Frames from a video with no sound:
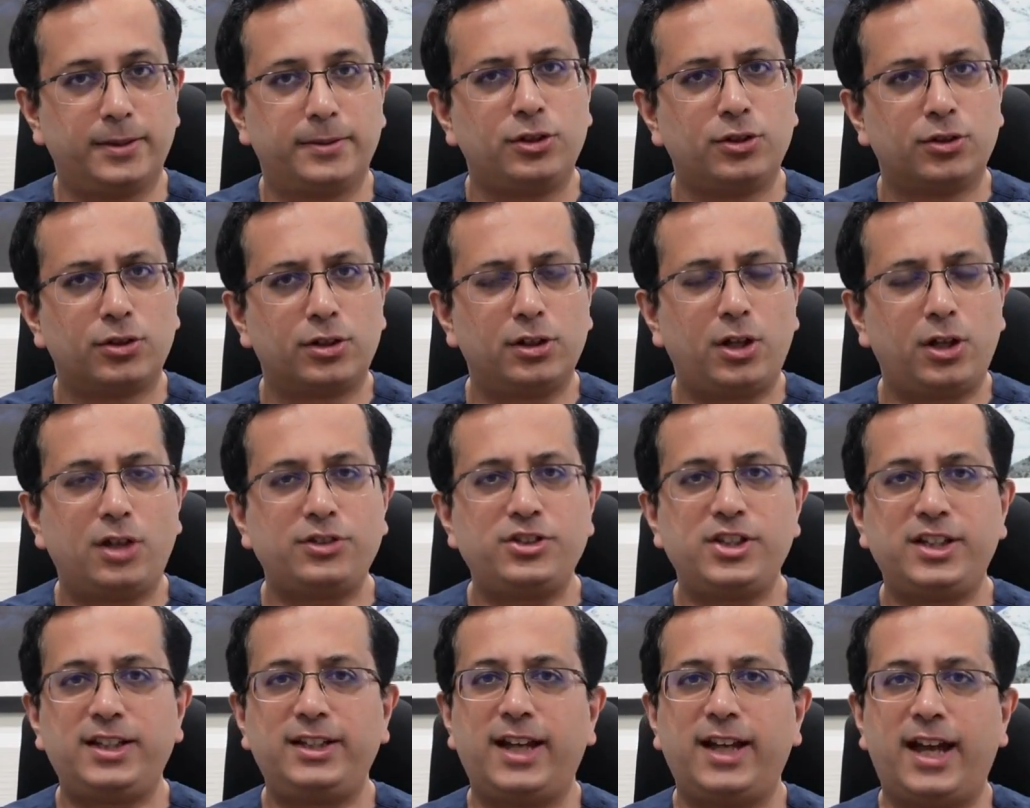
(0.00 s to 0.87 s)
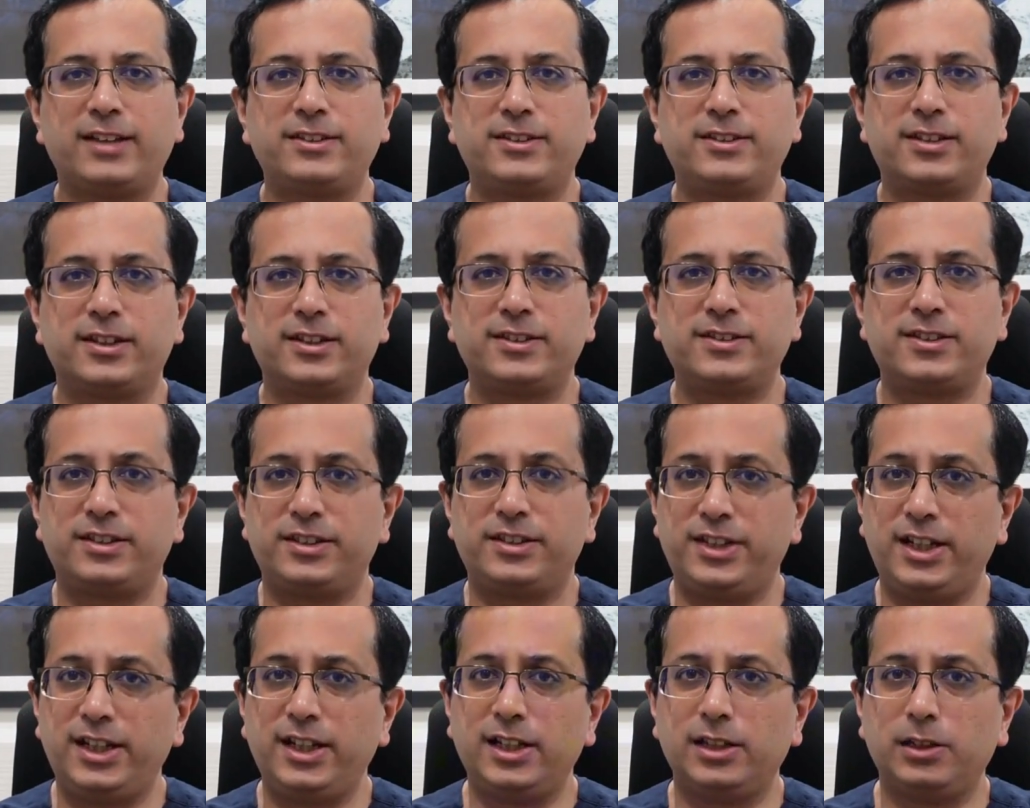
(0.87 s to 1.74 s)
Urologic cancers
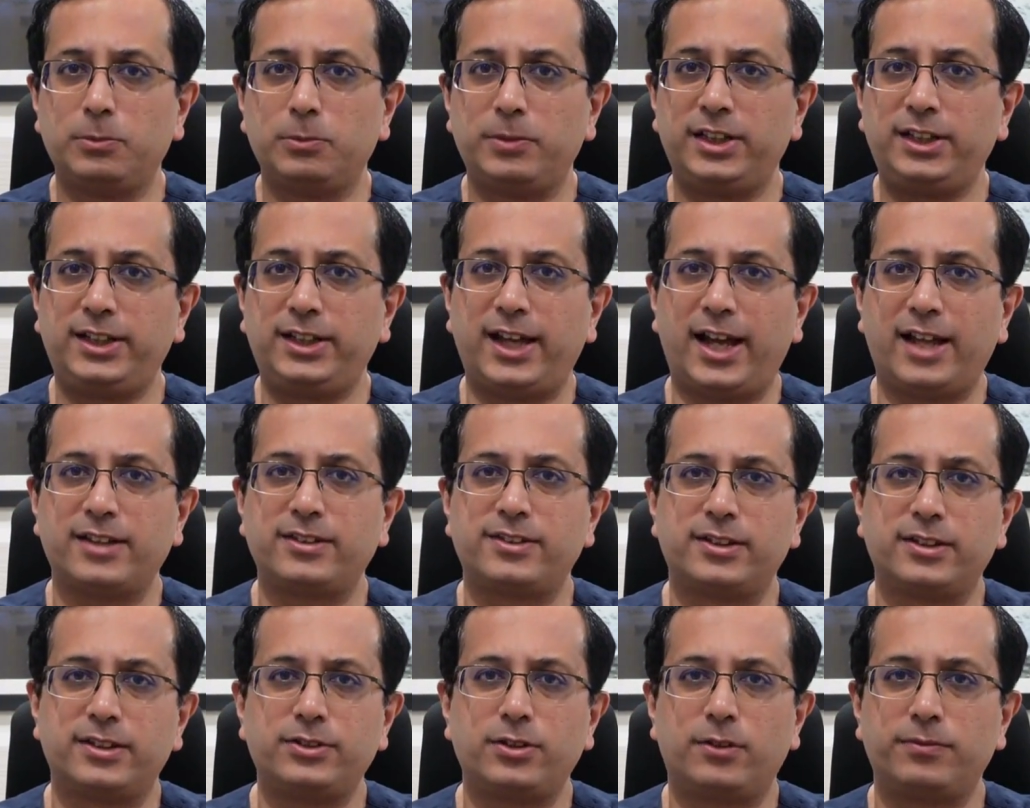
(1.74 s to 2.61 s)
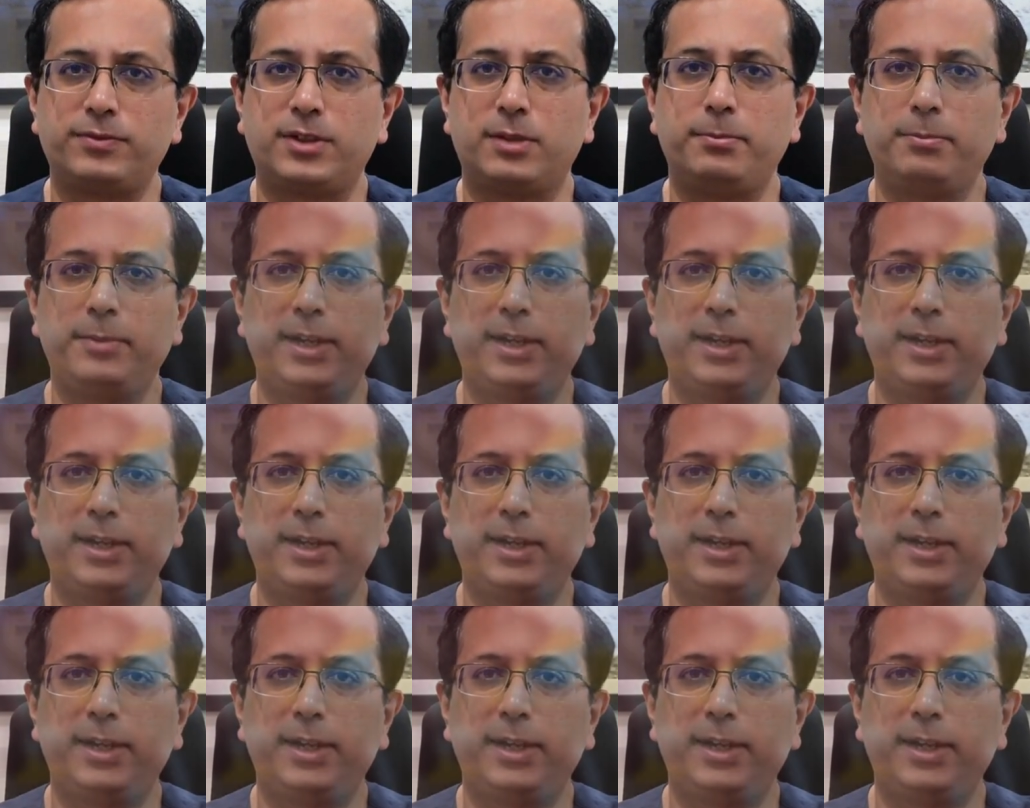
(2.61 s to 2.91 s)
deal with cancers of the